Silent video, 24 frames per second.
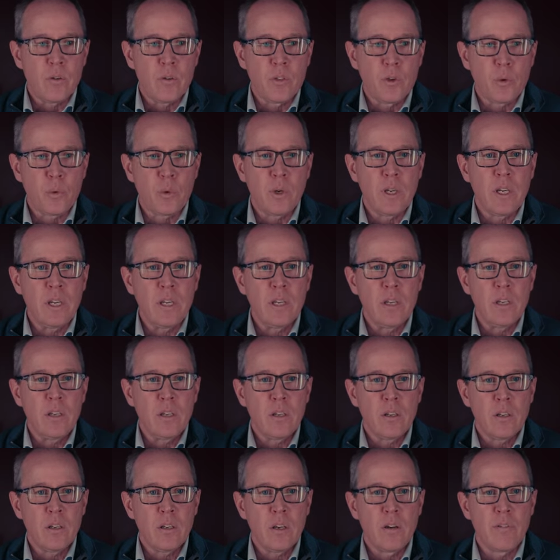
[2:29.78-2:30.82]

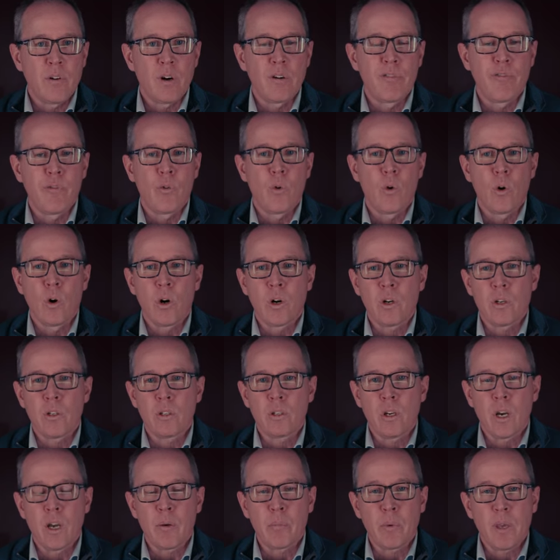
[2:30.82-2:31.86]
three of our four
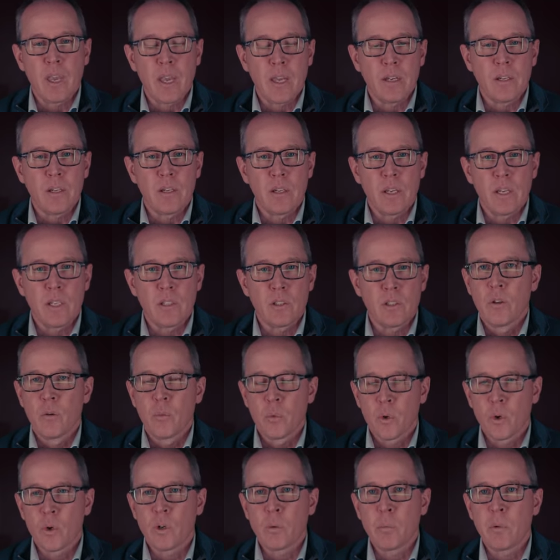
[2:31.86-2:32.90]
top candidates.
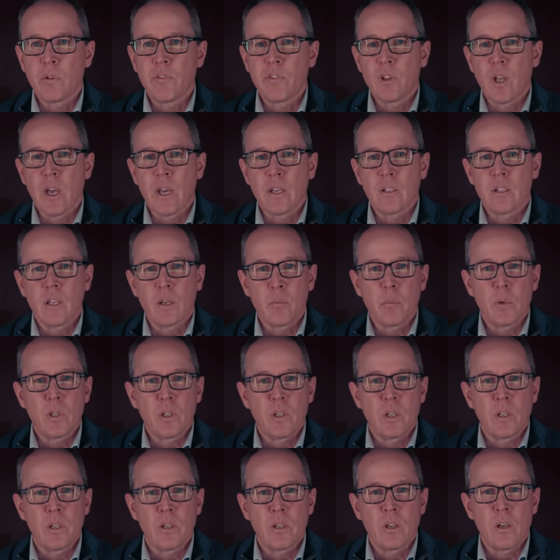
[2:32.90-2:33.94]
We're going to be flying to
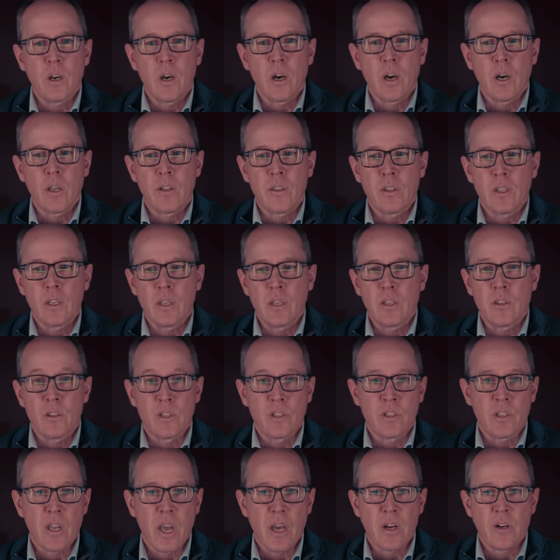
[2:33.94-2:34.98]
Edmonton on the
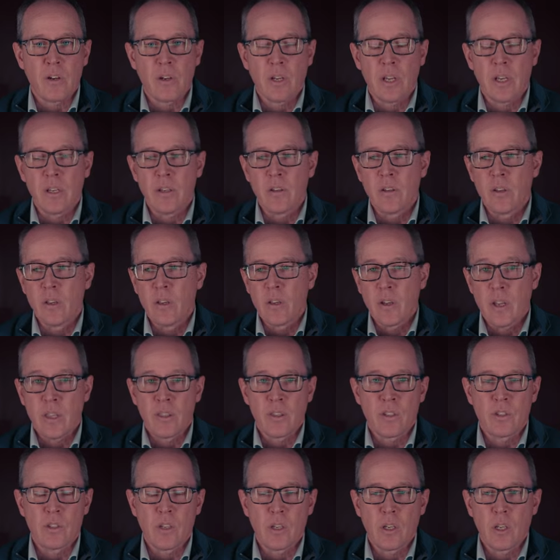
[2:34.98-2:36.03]
Saturday
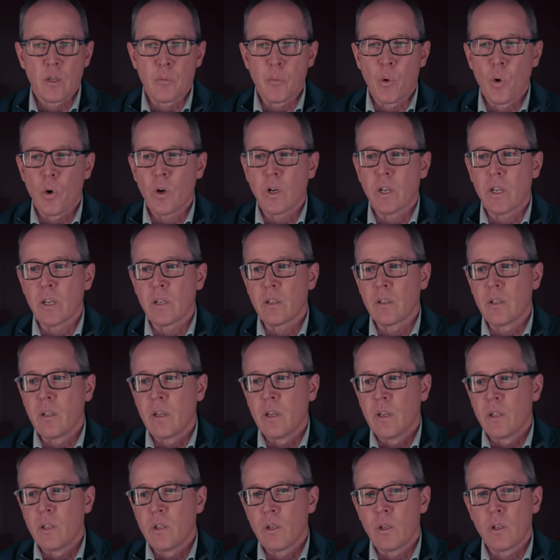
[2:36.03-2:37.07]
and the Sunday morning
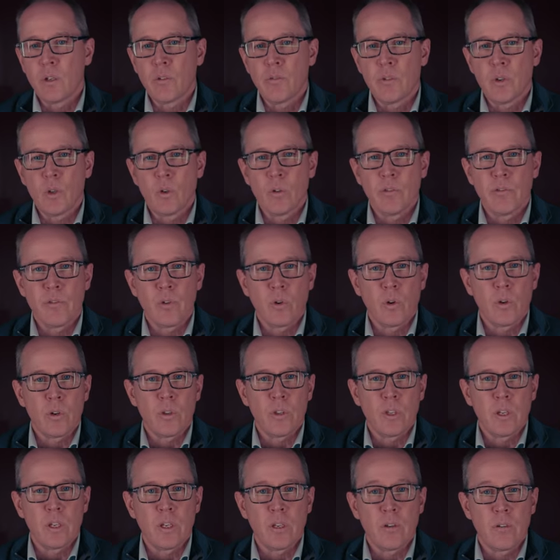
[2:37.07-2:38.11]
to interview
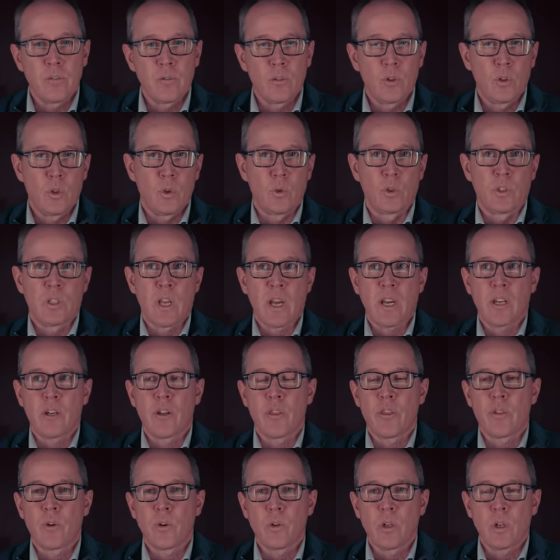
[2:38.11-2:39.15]
do second
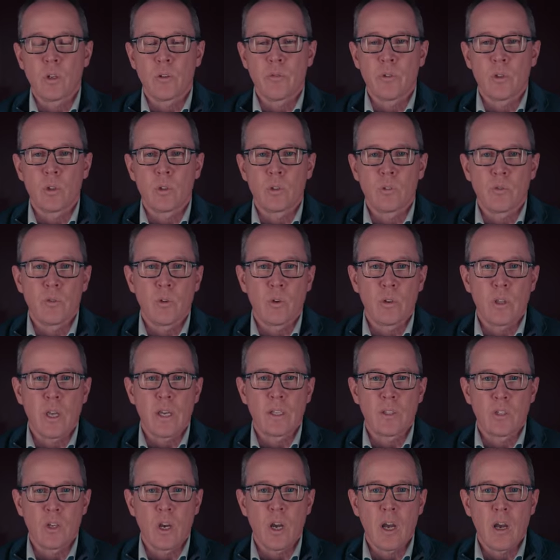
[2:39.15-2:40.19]
and third interviews for
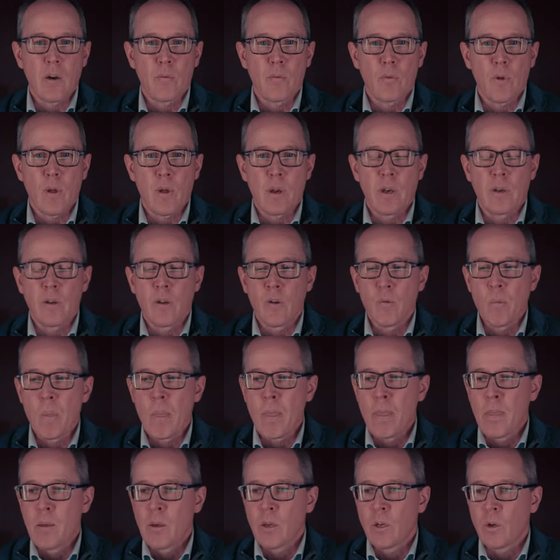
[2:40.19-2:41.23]
that job. And,
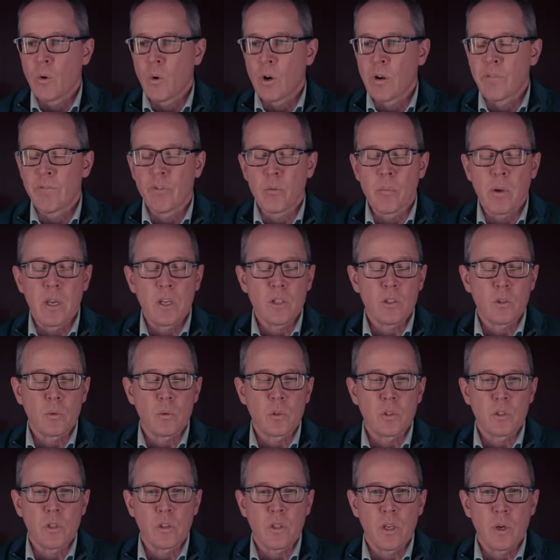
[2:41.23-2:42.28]
you know, our information
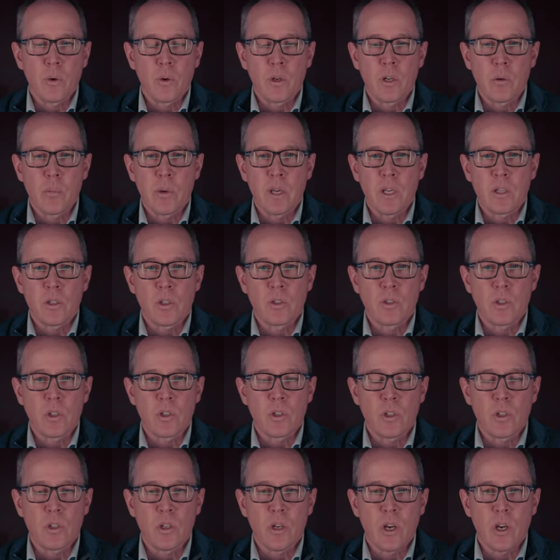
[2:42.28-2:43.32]
was that they were going to make a
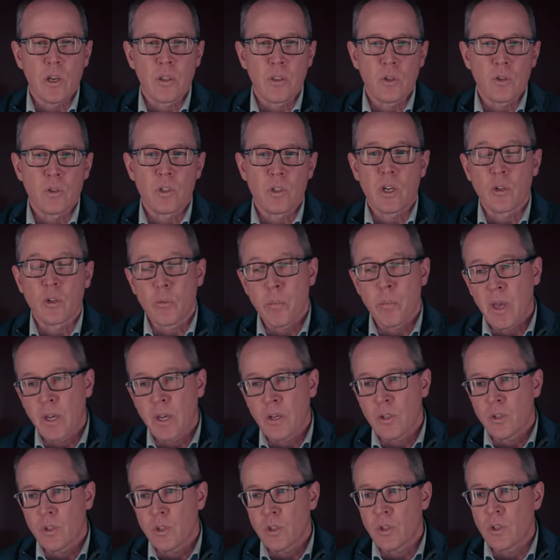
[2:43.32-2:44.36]
decision on their general
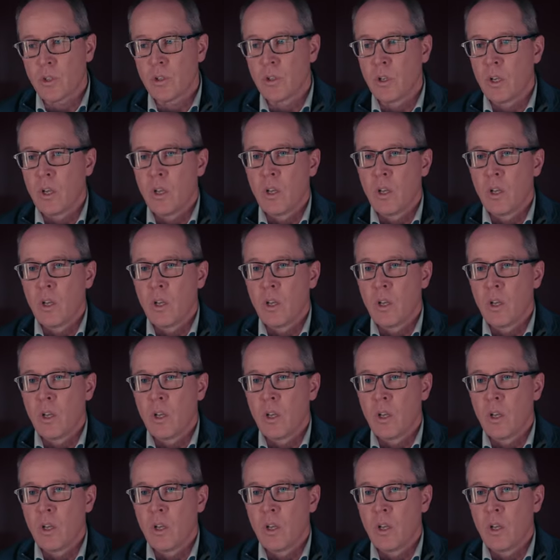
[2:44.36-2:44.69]
manager,